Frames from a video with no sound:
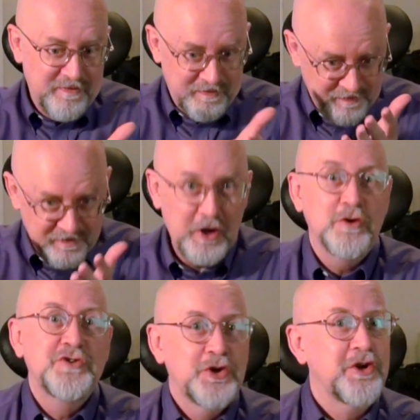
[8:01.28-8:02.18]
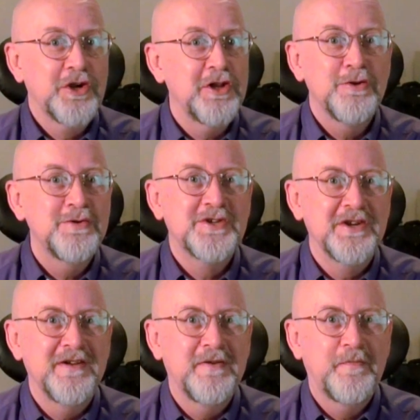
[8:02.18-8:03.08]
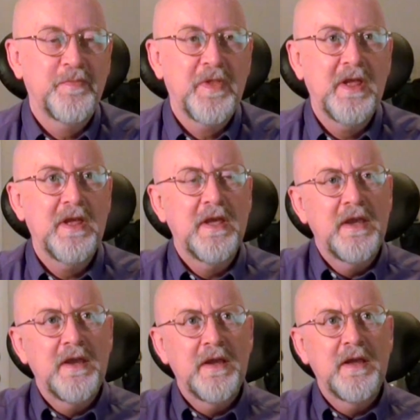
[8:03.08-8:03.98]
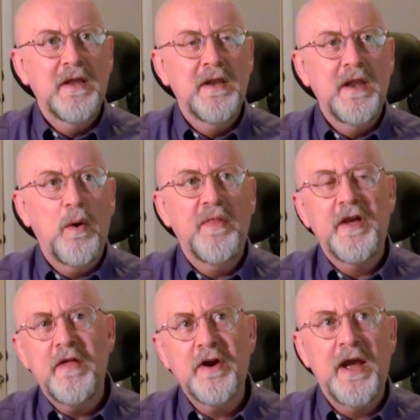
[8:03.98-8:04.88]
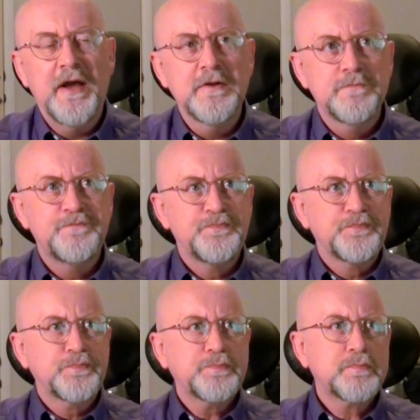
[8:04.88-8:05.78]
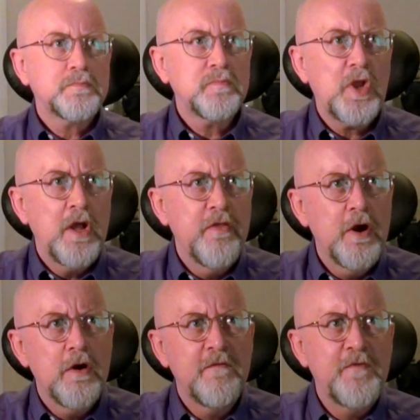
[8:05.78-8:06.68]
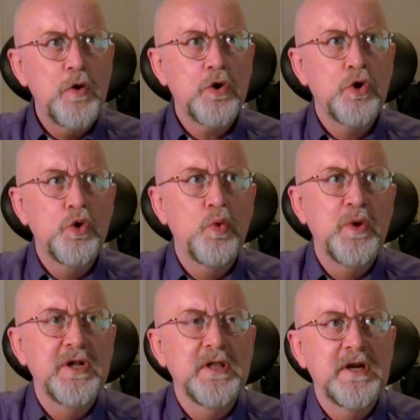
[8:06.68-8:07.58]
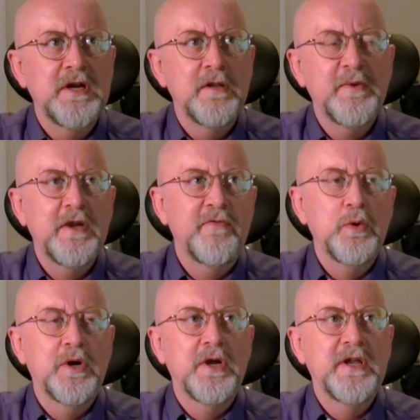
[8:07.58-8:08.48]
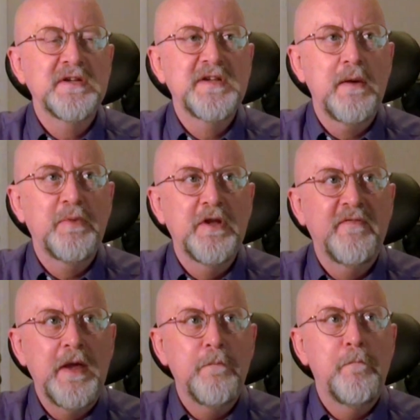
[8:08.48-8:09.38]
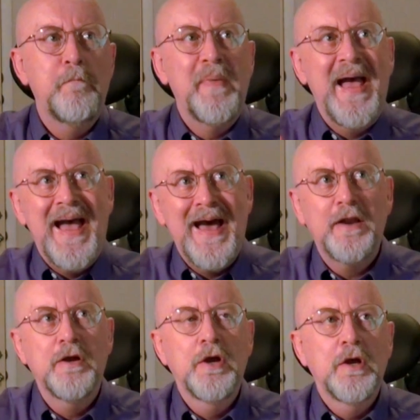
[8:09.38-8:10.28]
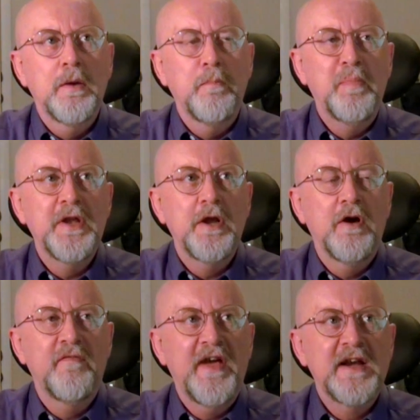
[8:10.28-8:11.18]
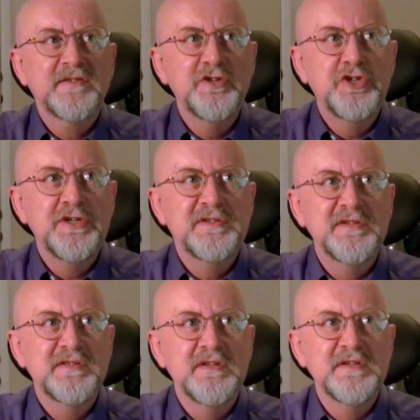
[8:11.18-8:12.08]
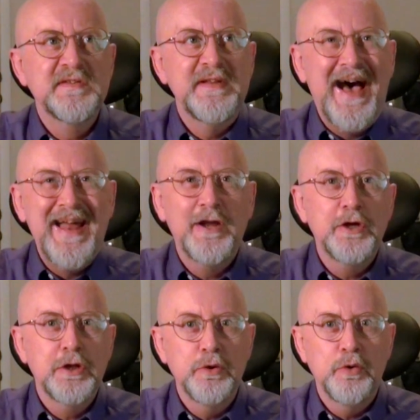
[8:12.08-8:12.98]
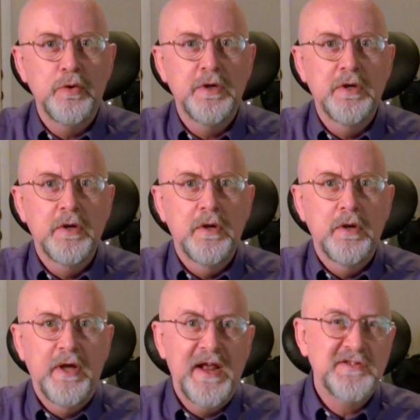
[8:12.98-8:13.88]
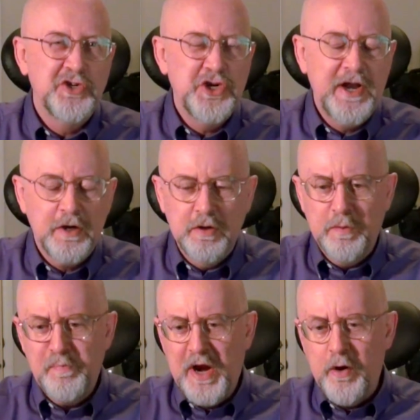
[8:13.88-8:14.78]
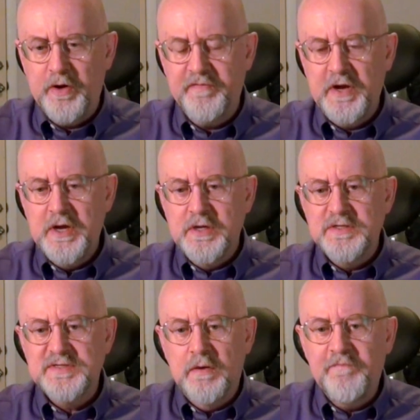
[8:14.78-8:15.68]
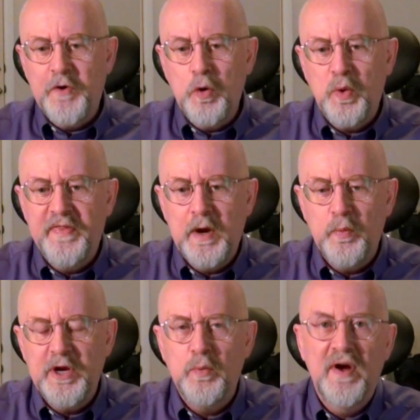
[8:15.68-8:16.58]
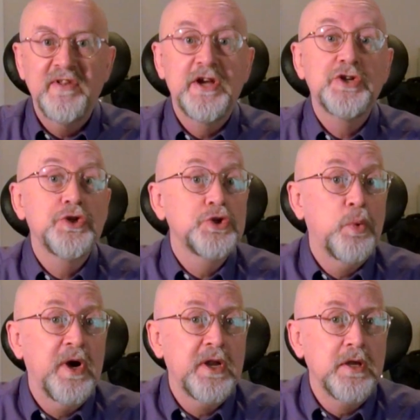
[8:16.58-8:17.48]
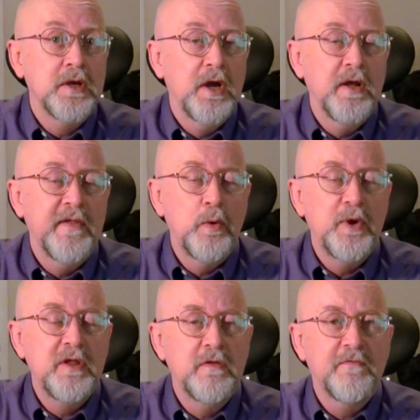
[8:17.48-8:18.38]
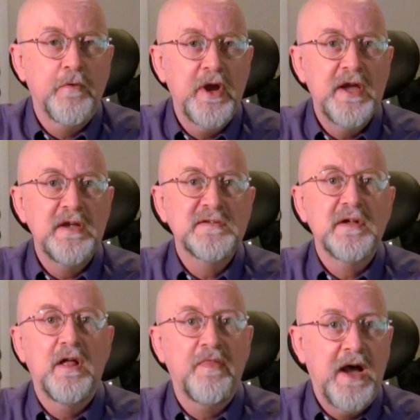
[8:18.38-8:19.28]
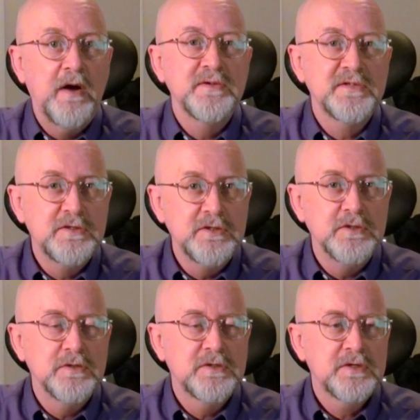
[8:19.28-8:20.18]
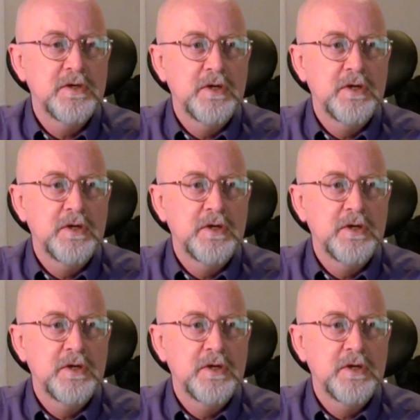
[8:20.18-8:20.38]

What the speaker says: There's your conclusion. Now, on the other hand, there are folk who will, let me give you an example of a bad bit of exegesis that does not include an exegetical imperative. Some folk, when they read Revelation 20 and they read the phrase 1,000 years,